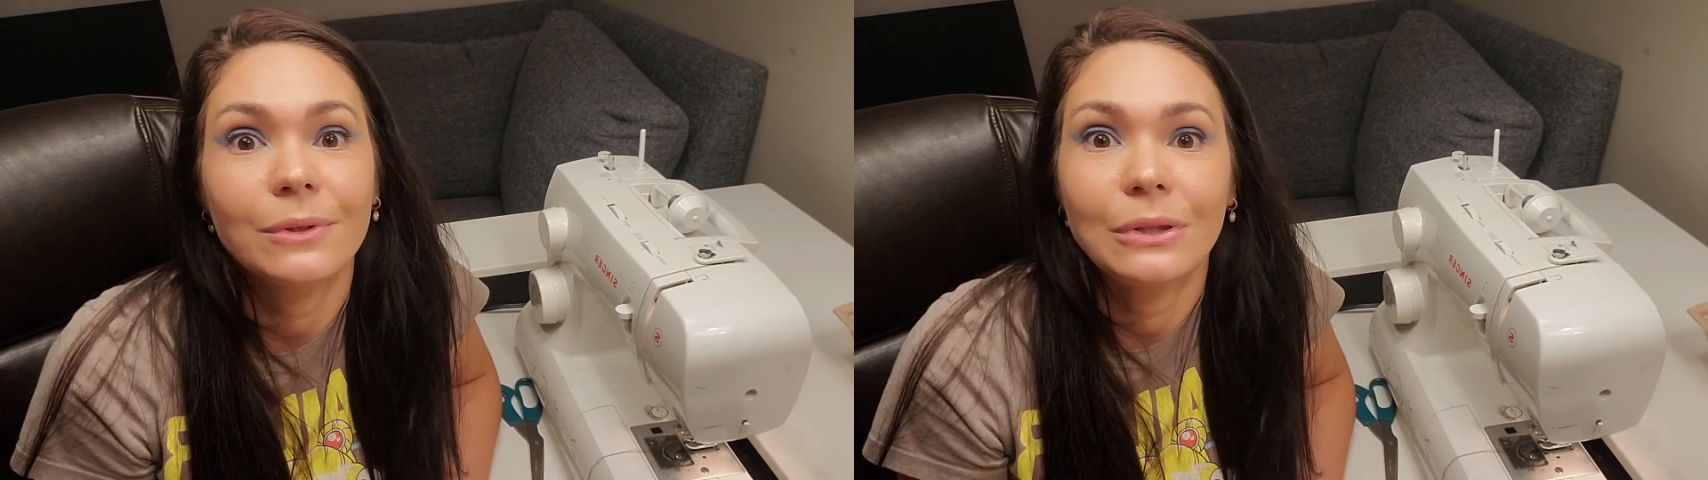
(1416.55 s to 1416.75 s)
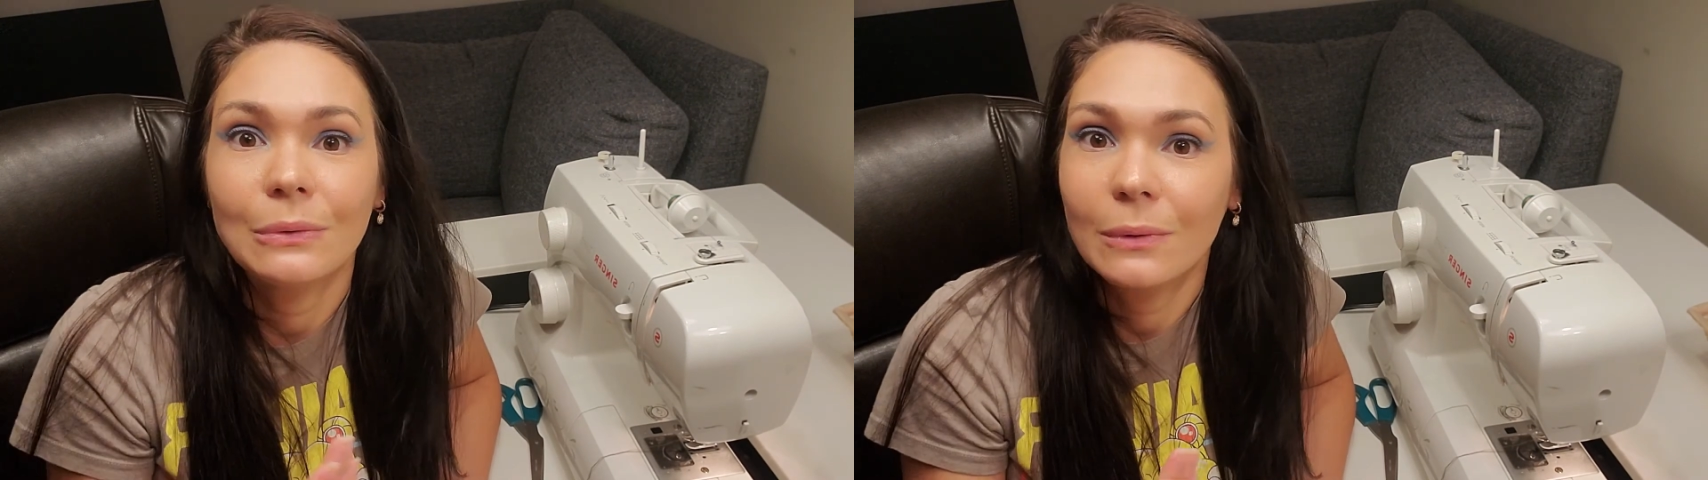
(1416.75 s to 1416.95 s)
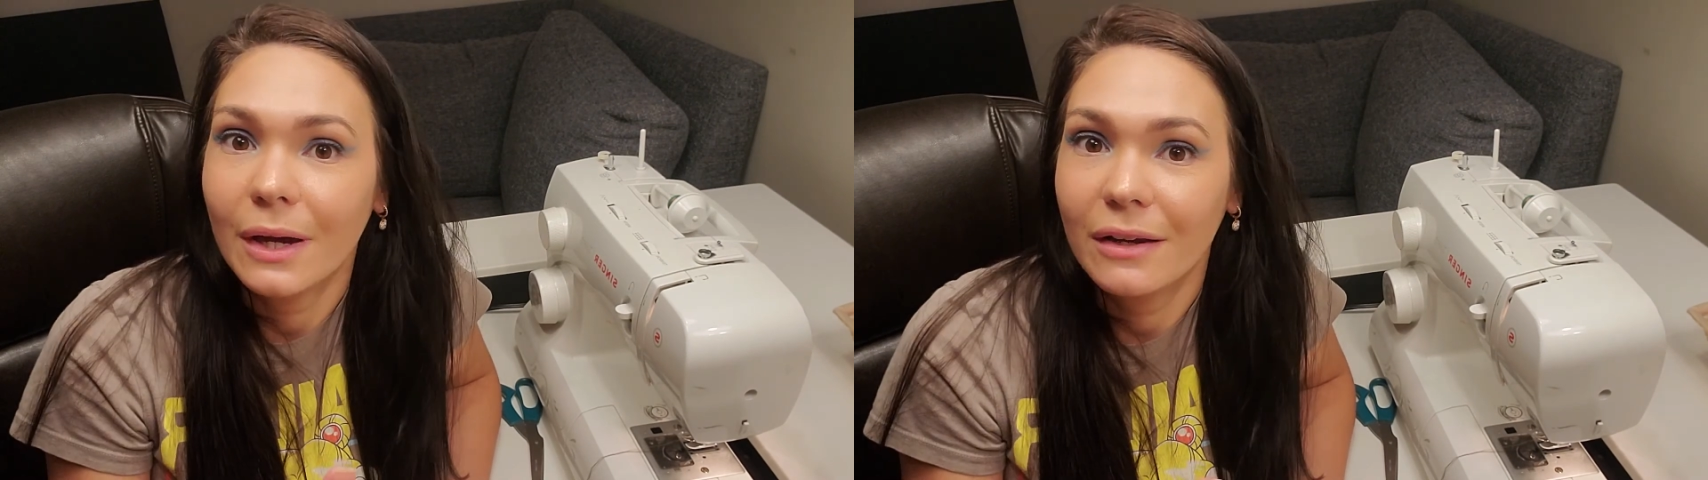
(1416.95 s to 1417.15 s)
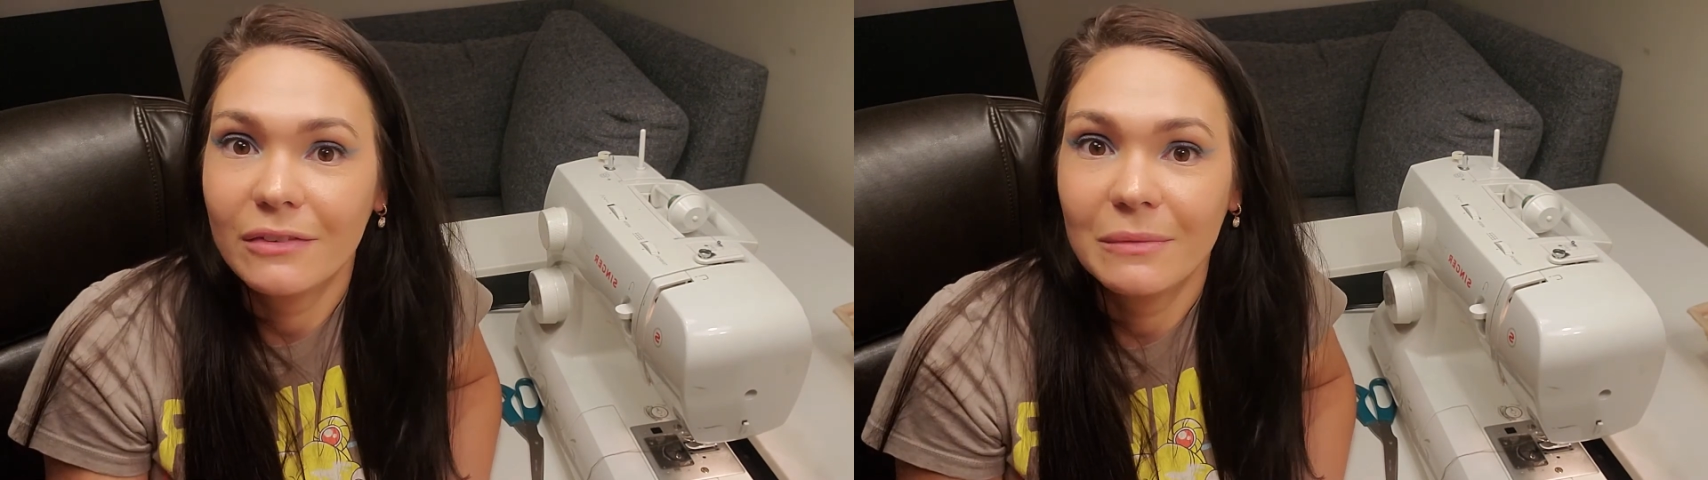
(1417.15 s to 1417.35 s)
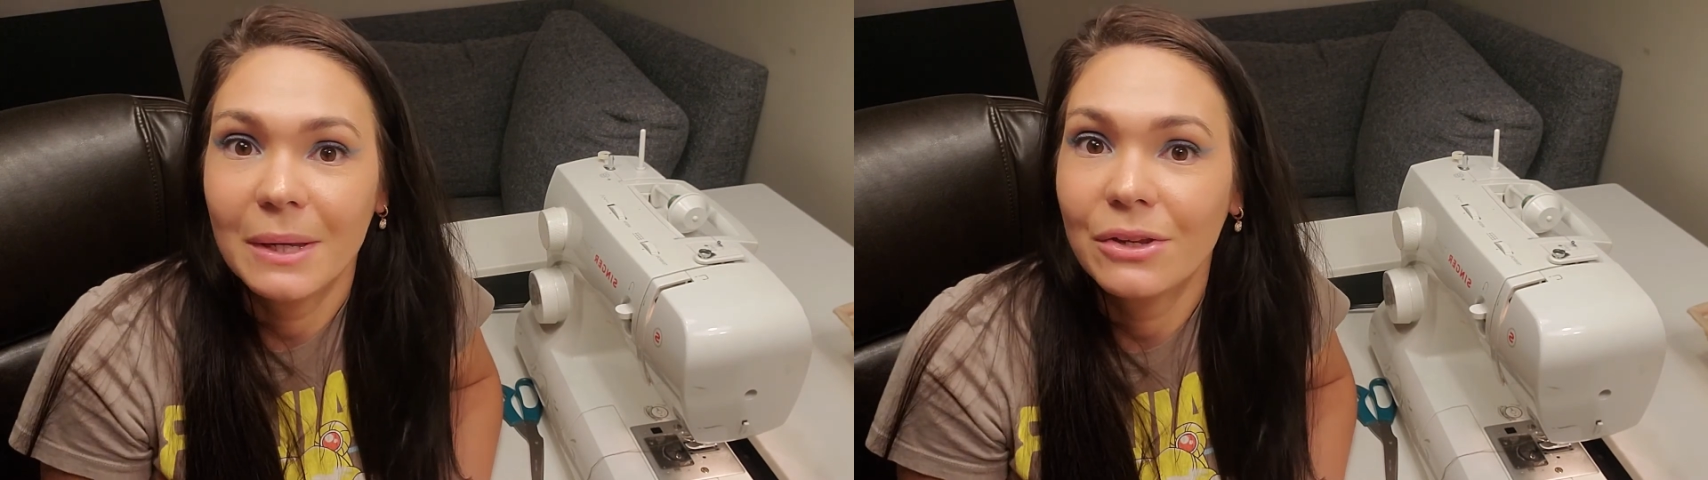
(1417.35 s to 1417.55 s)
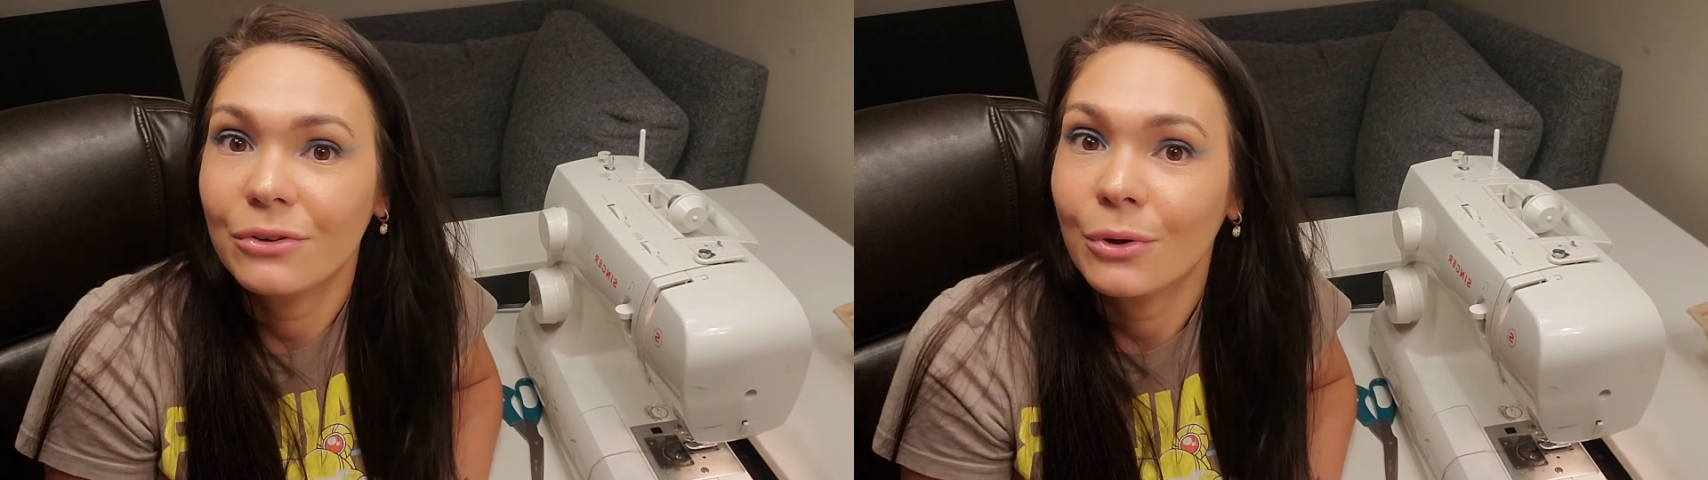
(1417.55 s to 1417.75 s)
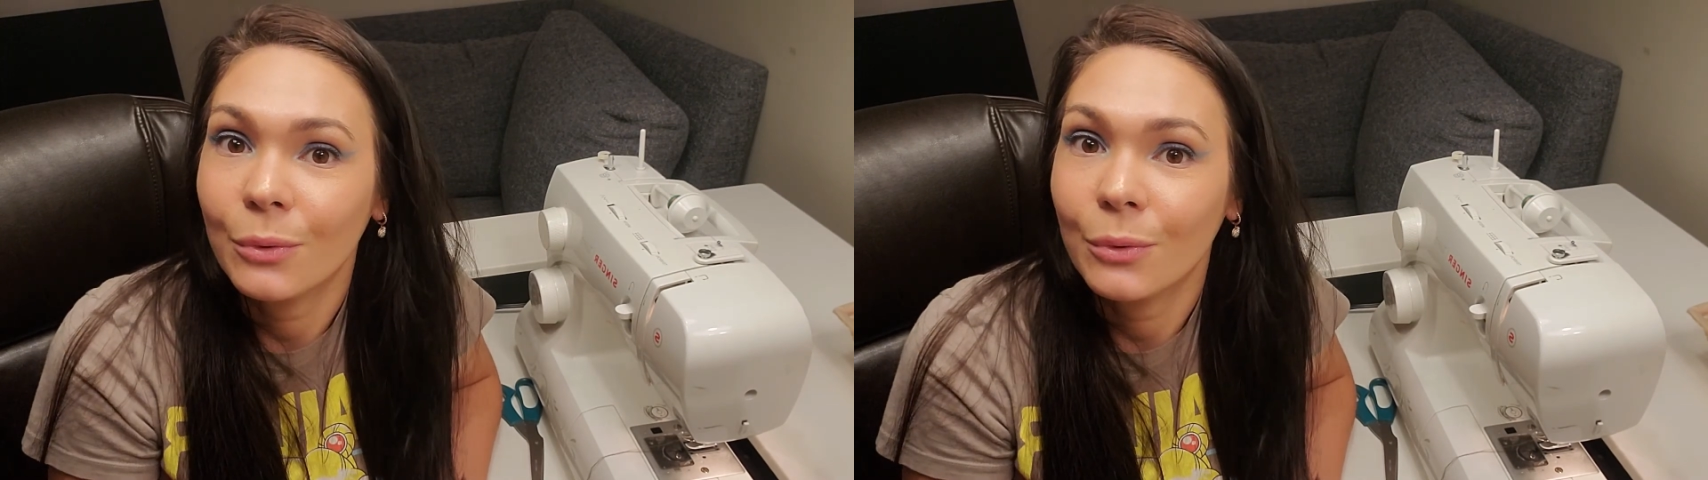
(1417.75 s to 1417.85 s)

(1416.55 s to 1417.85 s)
you guys make your